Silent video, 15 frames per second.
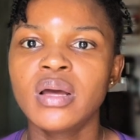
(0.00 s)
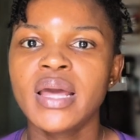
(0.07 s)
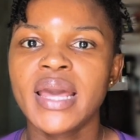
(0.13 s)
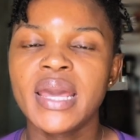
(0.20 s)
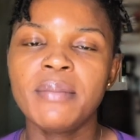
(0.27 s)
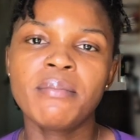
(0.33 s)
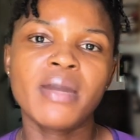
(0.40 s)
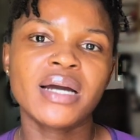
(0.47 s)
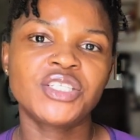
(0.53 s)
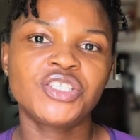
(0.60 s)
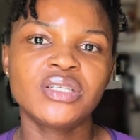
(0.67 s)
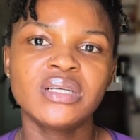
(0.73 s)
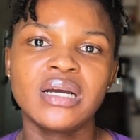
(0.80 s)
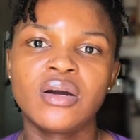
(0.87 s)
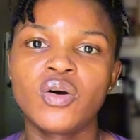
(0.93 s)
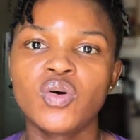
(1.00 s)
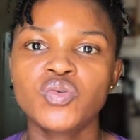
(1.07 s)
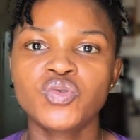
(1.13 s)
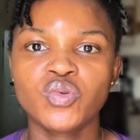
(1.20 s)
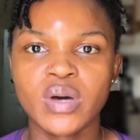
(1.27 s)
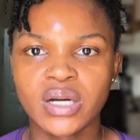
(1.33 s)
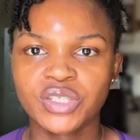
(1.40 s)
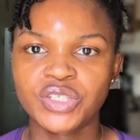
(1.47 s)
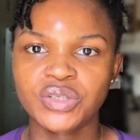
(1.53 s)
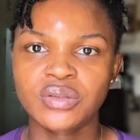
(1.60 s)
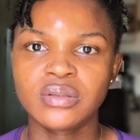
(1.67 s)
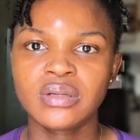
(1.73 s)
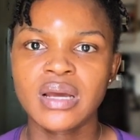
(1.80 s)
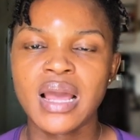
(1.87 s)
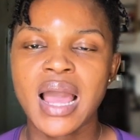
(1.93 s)
a matching call to
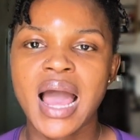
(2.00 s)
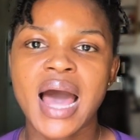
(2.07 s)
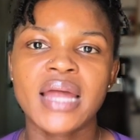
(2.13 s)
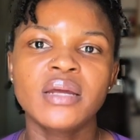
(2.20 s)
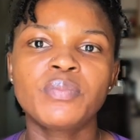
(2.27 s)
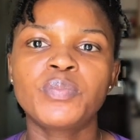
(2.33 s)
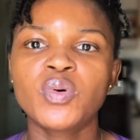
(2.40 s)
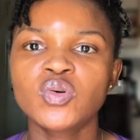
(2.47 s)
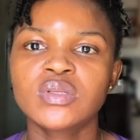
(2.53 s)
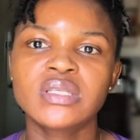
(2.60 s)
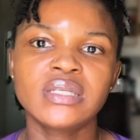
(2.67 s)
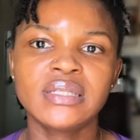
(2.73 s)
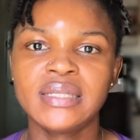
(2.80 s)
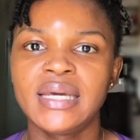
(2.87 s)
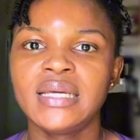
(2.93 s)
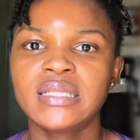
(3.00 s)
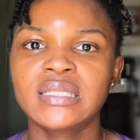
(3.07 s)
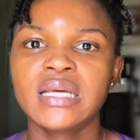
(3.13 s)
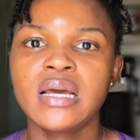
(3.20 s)
action, and a posting date.